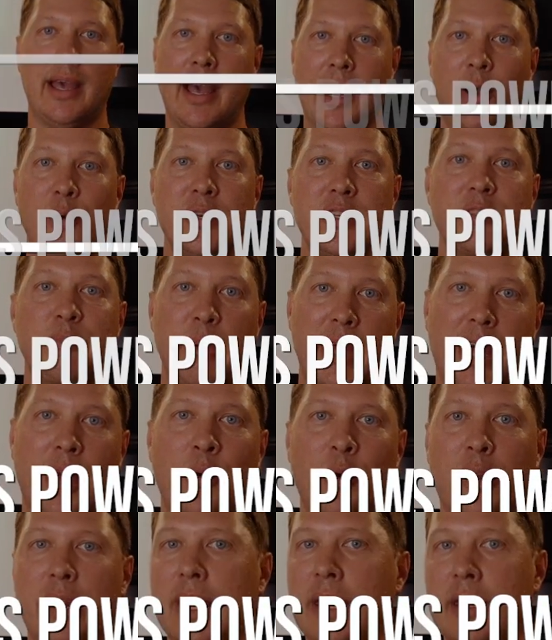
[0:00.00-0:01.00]
how does
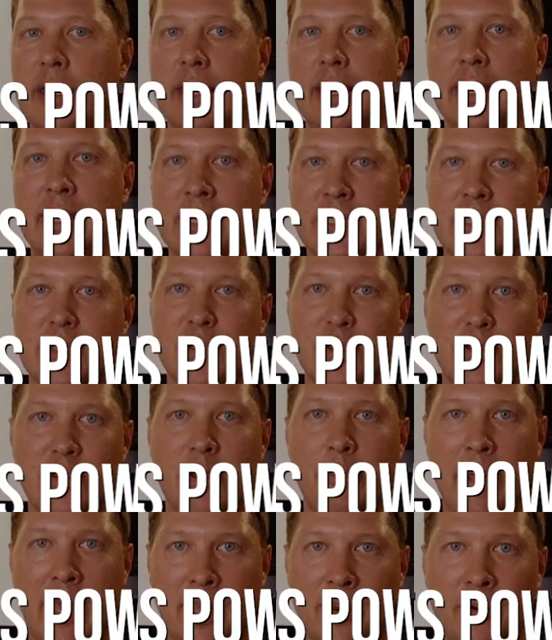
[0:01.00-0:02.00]
power get into
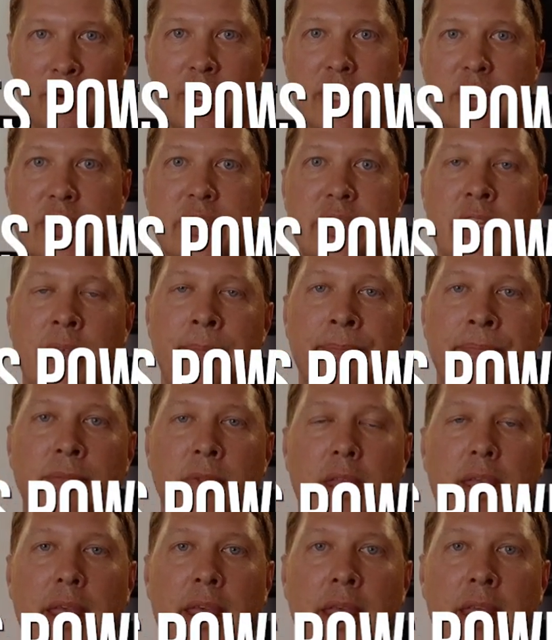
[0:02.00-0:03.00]
the batteries?
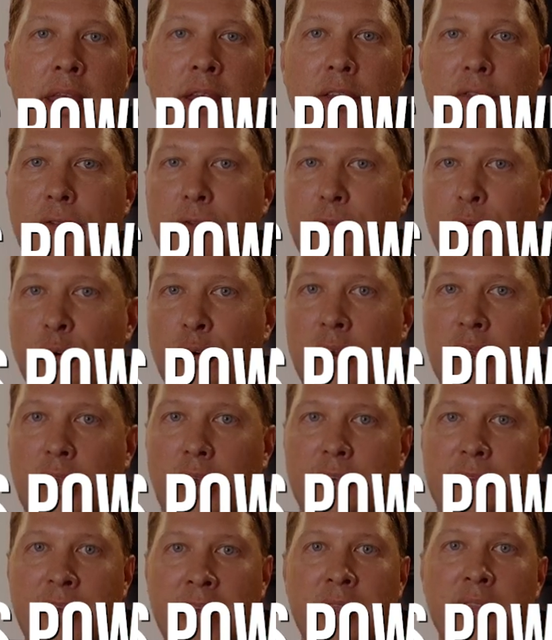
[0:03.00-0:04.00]
And for
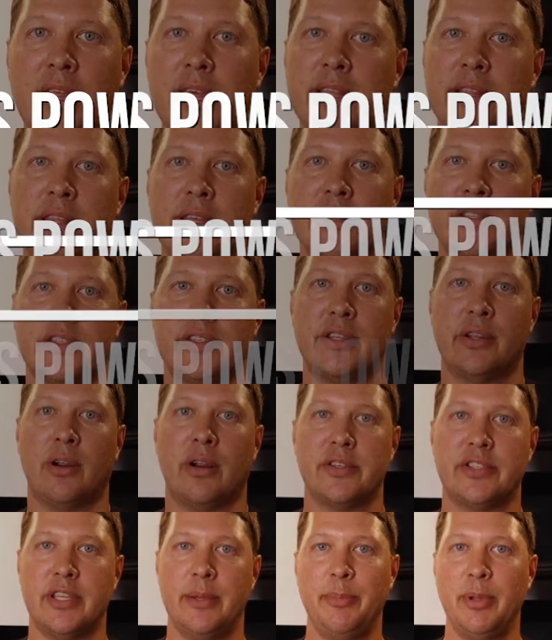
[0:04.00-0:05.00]
a van like this, there
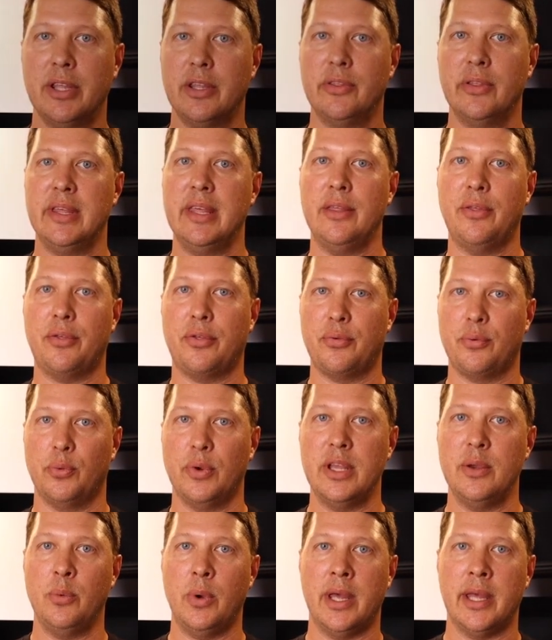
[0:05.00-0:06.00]
are typically
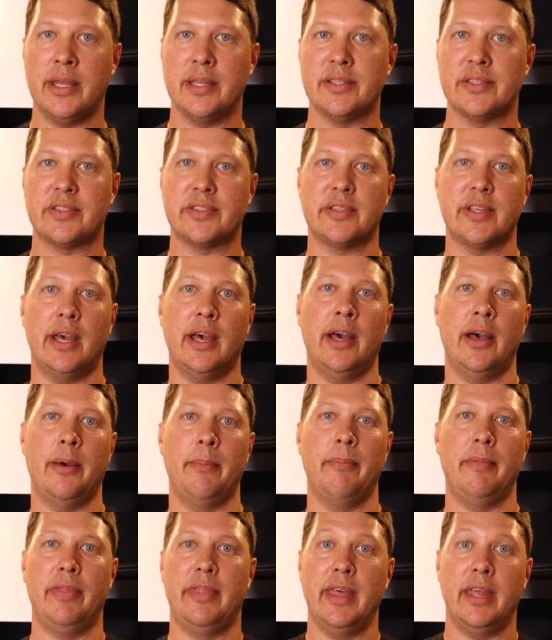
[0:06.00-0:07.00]
three ways
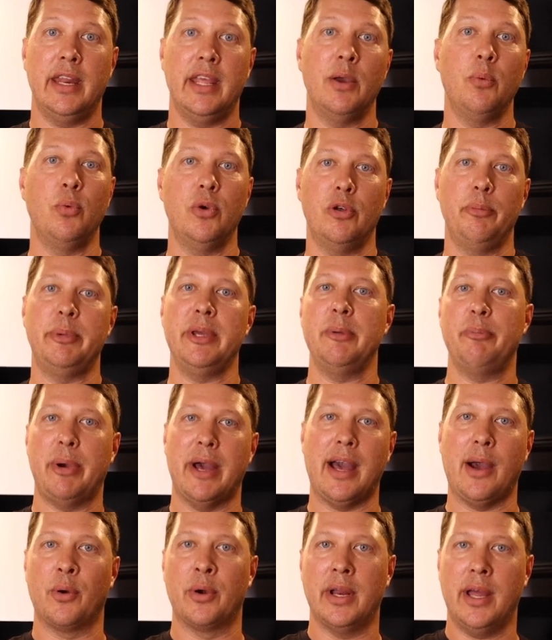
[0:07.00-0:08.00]
um, that it will be
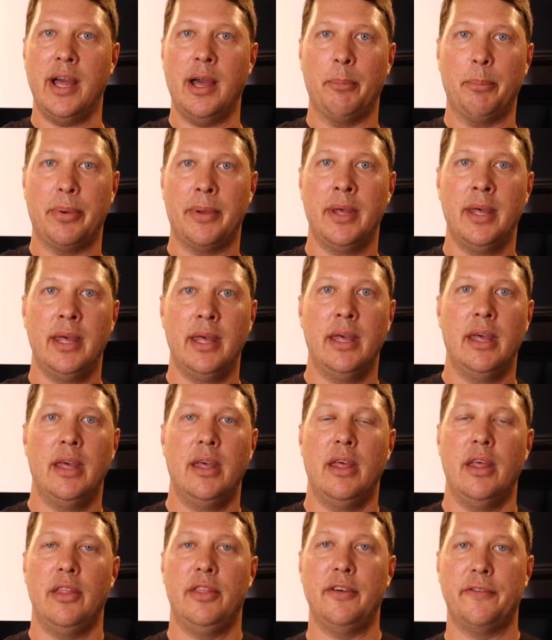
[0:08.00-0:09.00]
powered up.
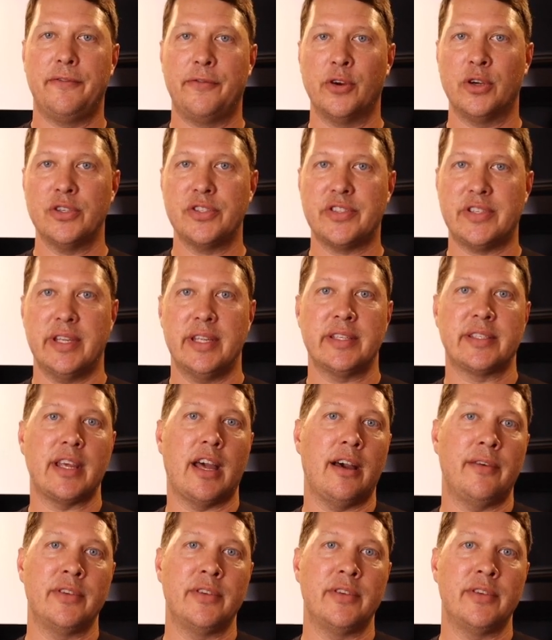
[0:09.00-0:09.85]
The first is